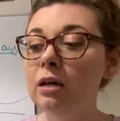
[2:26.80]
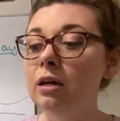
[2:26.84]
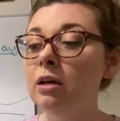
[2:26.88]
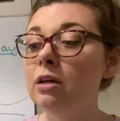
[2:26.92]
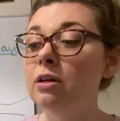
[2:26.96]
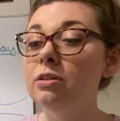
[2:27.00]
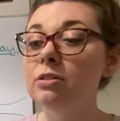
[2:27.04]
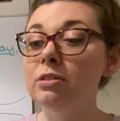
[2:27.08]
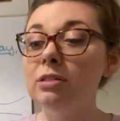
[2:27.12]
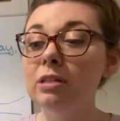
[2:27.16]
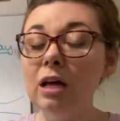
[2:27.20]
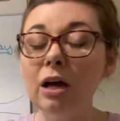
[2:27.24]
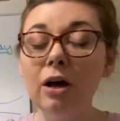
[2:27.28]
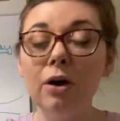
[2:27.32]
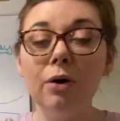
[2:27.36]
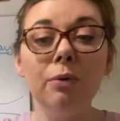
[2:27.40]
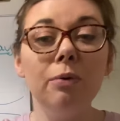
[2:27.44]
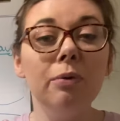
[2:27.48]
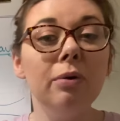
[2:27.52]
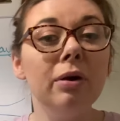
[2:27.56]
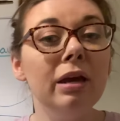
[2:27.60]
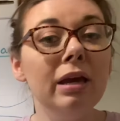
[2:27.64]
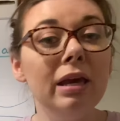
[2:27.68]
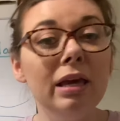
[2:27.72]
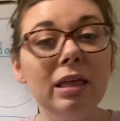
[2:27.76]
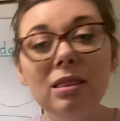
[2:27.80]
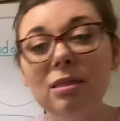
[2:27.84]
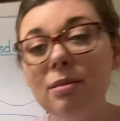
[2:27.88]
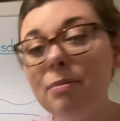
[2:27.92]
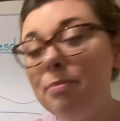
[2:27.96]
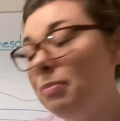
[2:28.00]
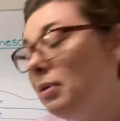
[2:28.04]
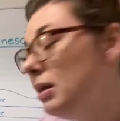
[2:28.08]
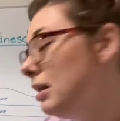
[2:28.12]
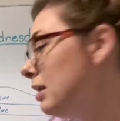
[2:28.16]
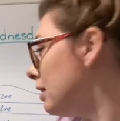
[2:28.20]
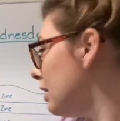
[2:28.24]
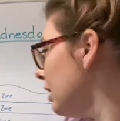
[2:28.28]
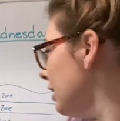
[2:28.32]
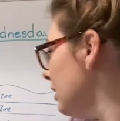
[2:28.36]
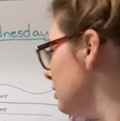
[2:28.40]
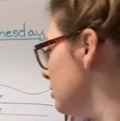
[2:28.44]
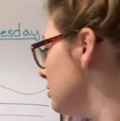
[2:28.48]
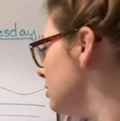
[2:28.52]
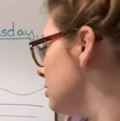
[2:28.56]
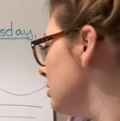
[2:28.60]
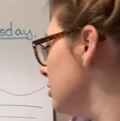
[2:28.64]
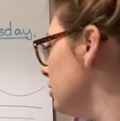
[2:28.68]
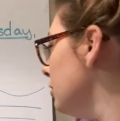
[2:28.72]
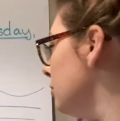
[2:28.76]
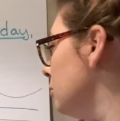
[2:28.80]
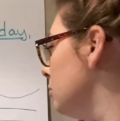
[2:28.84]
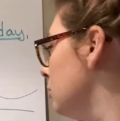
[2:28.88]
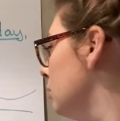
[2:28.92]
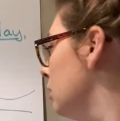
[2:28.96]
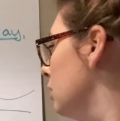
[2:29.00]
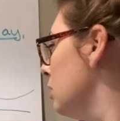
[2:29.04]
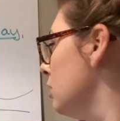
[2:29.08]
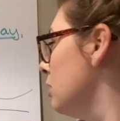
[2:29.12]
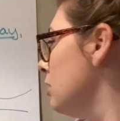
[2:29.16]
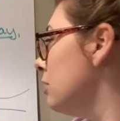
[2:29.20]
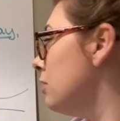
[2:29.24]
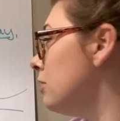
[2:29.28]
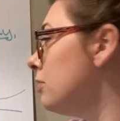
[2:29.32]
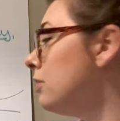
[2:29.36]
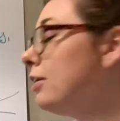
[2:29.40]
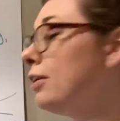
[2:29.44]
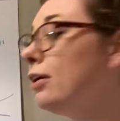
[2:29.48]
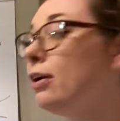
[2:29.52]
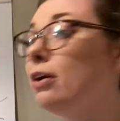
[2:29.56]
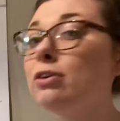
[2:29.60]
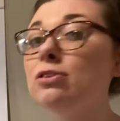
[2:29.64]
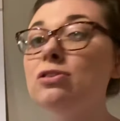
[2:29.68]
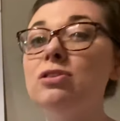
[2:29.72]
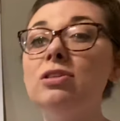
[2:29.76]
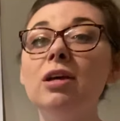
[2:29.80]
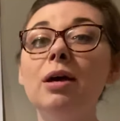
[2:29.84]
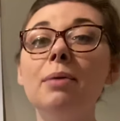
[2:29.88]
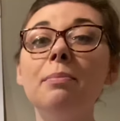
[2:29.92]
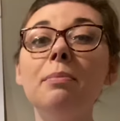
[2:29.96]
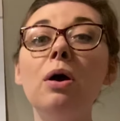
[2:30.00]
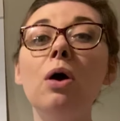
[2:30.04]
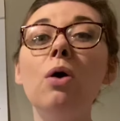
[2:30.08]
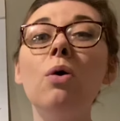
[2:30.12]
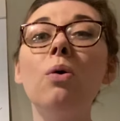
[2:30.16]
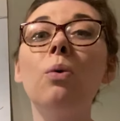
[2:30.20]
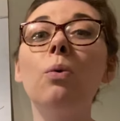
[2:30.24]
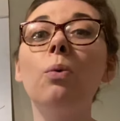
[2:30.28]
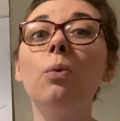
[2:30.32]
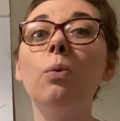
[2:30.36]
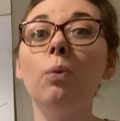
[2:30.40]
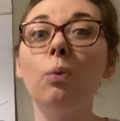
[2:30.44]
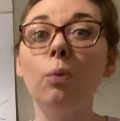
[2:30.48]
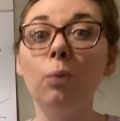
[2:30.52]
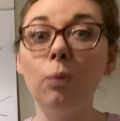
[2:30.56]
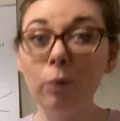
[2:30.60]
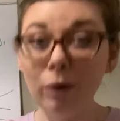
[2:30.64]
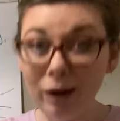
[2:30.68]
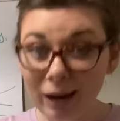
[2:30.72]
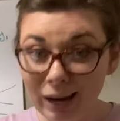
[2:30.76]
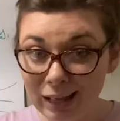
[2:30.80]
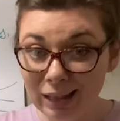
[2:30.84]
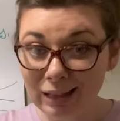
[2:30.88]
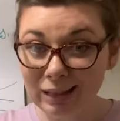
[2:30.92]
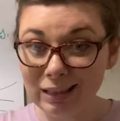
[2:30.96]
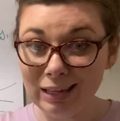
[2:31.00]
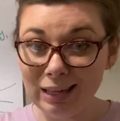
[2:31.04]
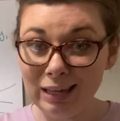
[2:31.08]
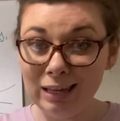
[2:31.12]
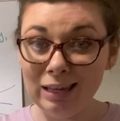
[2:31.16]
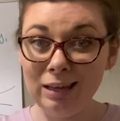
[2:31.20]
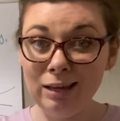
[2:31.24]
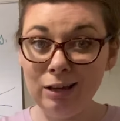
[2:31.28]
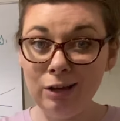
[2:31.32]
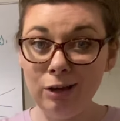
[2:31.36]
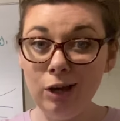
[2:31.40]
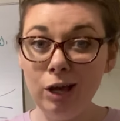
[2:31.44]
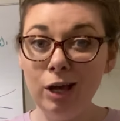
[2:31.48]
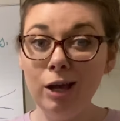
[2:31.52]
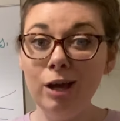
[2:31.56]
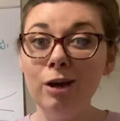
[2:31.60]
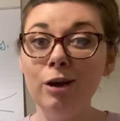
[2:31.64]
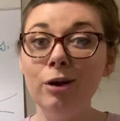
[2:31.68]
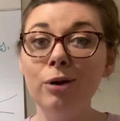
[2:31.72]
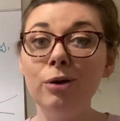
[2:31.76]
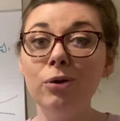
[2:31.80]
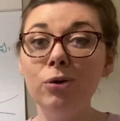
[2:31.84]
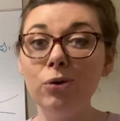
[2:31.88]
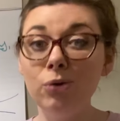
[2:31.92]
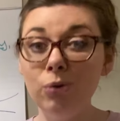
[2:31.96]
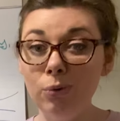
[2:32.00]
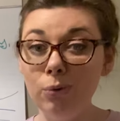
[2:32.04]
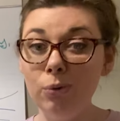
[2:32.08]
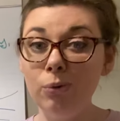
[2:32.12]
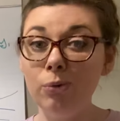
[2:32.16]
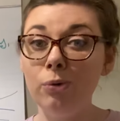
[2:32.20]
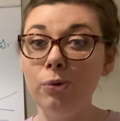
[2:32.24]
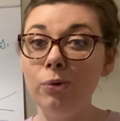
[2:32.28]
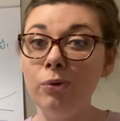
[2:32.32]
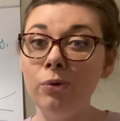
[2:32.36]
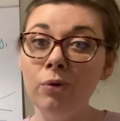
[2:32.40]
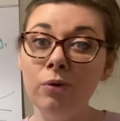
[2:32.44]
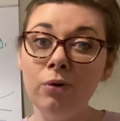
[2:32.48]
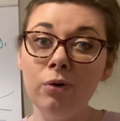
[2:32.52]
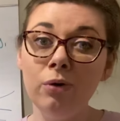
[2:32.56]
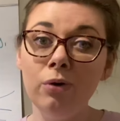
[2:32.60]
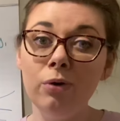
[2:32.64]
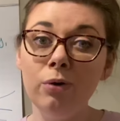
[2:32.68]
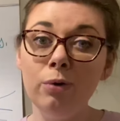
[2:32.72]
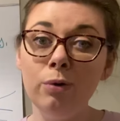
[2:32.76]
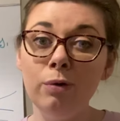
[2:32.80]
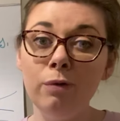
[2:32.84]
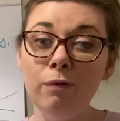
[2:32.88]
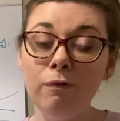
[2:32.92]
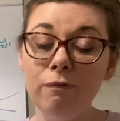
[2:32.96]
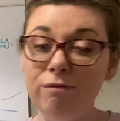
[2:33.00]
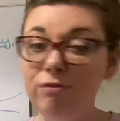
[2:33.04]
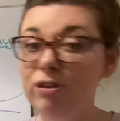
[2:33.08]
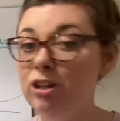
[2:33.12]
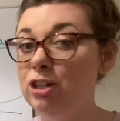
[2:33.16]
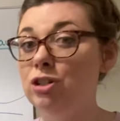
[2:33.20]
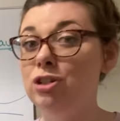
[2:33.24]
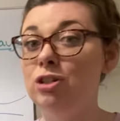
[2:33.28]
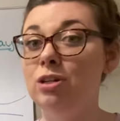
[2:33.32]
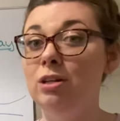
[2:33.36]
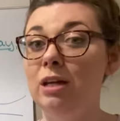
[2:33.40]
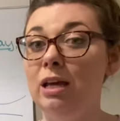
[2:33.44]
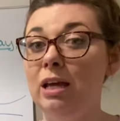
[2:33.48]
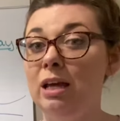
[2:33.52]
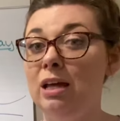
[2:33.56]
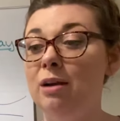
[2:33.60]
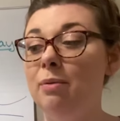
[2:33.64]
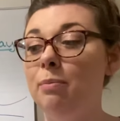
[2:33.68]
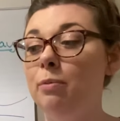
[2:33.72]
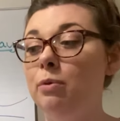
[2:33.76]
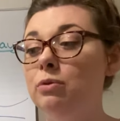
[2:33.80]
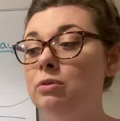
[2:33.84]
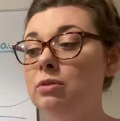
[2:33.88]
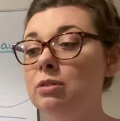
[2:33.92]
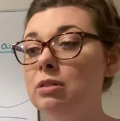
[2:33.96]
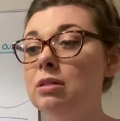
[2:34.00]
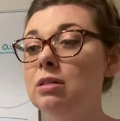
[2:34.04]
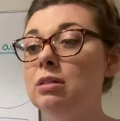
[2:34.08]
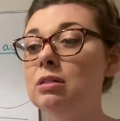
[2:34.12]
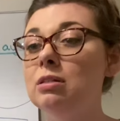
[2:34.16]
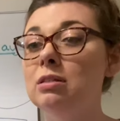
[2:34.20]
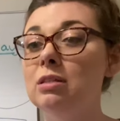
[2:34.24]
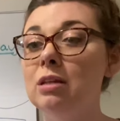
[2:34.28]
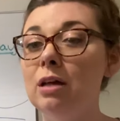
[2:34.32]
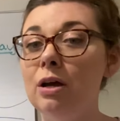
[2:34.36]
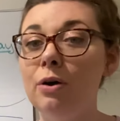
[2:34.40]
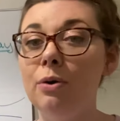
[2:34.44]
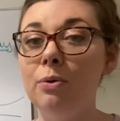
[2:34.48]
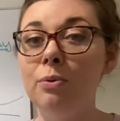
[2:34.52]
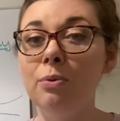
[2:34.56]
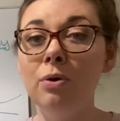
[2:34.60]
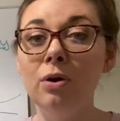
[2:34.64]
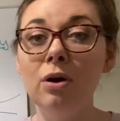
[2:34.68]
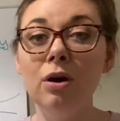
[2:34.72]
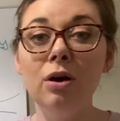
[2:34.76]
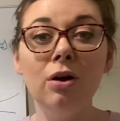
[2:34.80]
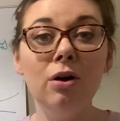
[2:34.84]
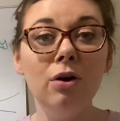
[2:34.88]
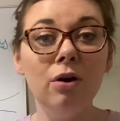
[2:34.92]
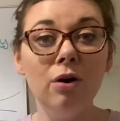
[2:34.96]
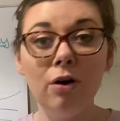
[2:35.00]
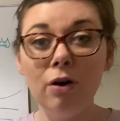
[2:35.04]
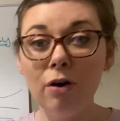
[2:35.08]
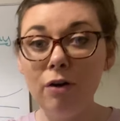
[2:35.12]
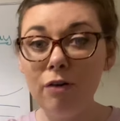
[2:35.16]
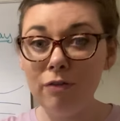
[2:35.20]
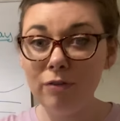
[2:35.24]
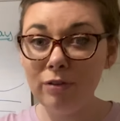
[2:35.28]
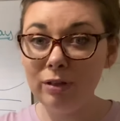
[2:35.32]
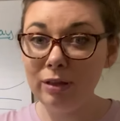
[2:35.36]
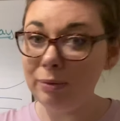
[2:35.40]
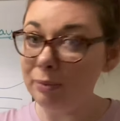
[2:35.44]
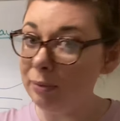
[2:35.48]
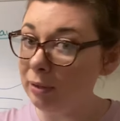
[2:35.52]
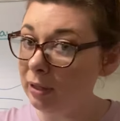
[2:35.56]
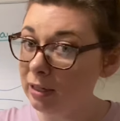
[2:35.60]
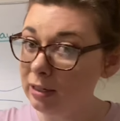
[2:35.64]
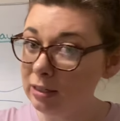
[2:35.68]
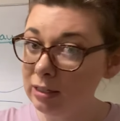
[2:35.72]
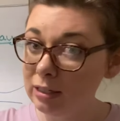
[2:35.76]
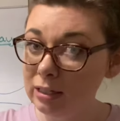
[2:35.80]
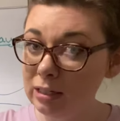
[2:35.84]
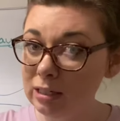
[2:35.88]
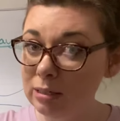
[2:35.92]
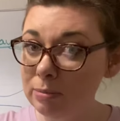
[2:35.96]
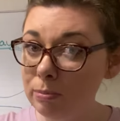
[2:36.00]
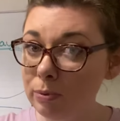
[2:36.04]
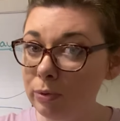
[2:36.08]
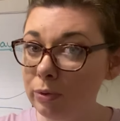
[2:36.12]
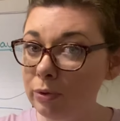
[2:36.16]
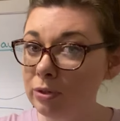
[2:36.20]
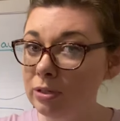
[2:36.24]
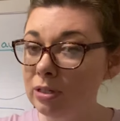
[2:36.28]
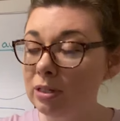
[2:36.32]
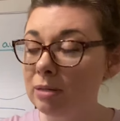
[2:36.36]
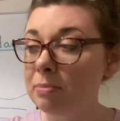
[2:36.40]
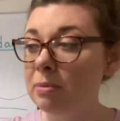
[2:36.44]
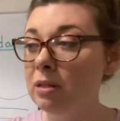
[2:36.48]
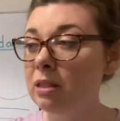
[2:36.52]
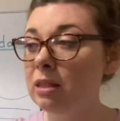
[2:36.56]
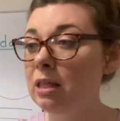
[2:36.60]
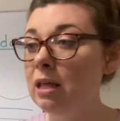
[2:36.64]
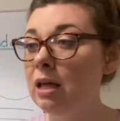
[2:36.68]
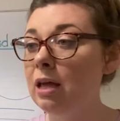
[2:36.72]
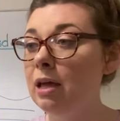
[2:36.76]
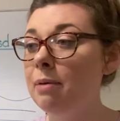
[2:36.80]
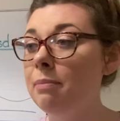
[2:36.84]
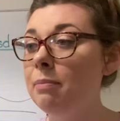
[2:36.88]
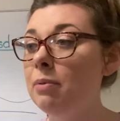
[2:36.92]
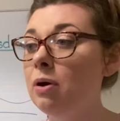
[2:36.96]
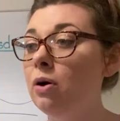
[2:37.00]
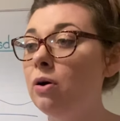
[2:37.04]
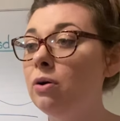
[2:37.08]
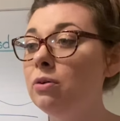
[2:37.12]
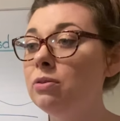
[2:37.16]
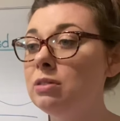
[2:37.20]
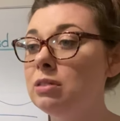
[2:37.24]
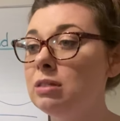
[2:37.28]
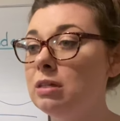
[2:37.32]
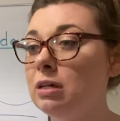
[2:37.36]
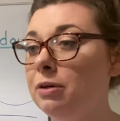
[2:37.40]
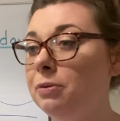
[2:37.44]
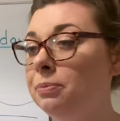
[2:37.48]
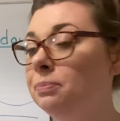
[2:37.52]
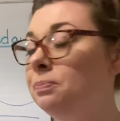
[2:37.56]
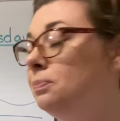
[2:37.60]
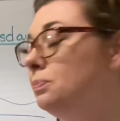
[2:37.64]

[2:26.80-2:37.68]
So, in the midnight zone, there are some really cool fish and animals. So, hopefully we get to explore some of them also.